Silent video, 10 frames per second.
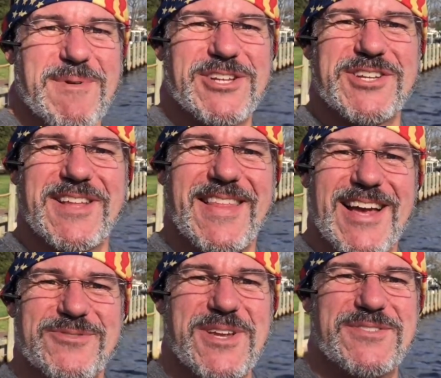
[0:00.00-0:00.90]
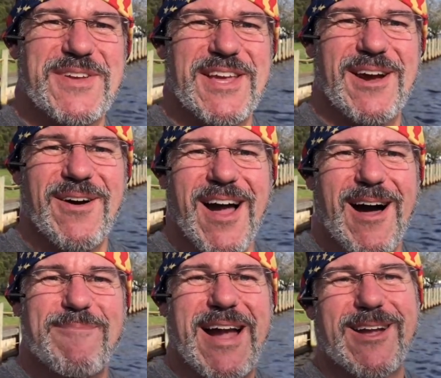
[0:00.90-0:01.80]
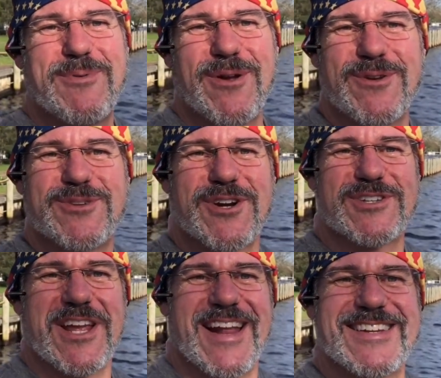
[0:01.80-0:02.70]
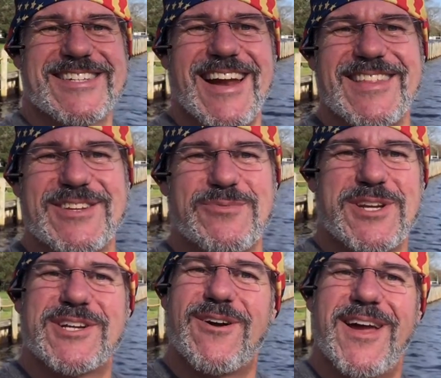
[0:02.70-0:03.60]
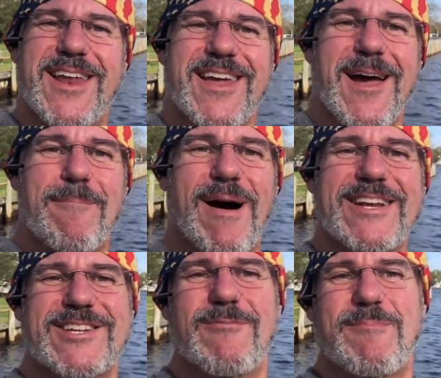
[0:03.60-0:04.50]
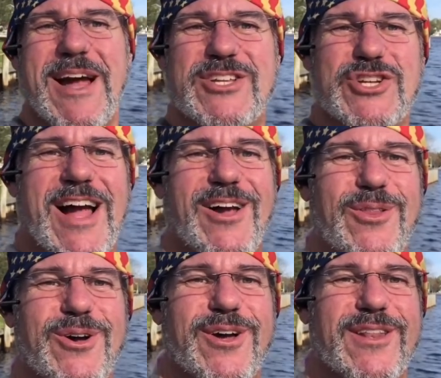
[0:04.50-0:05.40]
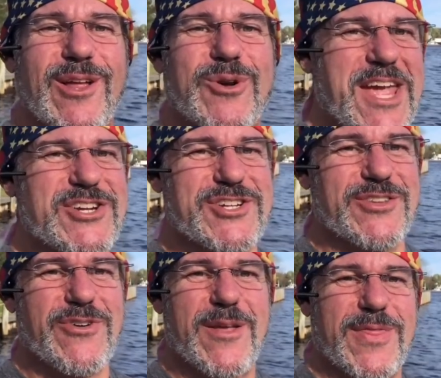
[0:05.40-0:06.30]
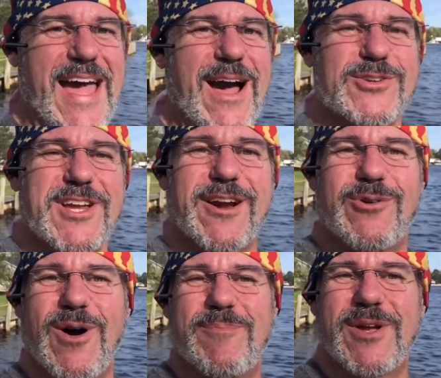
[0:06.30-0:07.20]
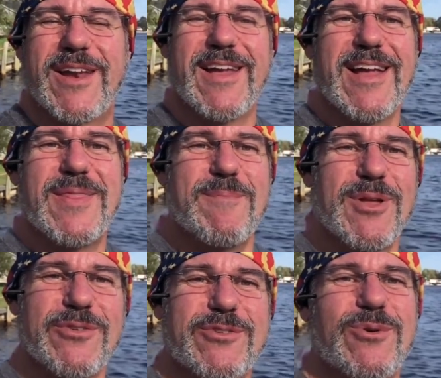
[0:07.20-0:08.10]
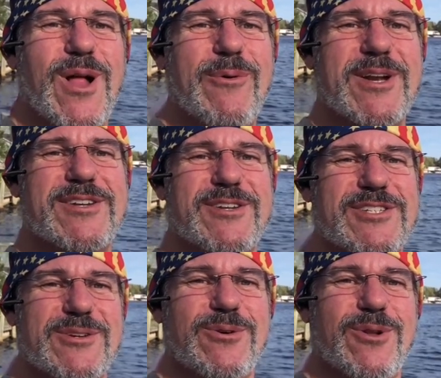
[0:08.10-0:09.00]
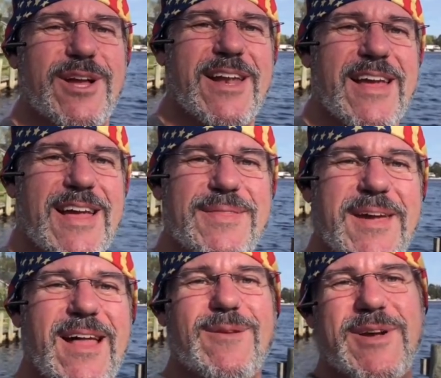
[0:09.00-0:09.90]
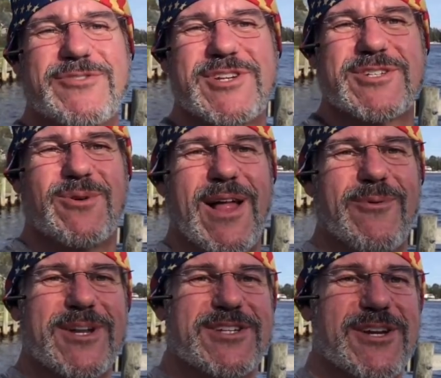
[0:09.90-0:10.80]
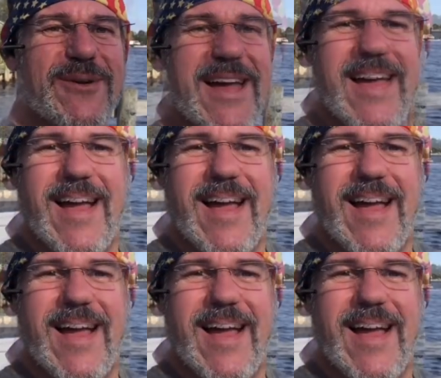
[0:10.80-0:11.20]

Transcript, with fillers: I mentioned in last week's video, I'm back up here in New Jersey, and I decided this week to go ahead and buy some of my childhood locations, right? The house I grew up in, the middle school I went to school in, the elementary school I went to.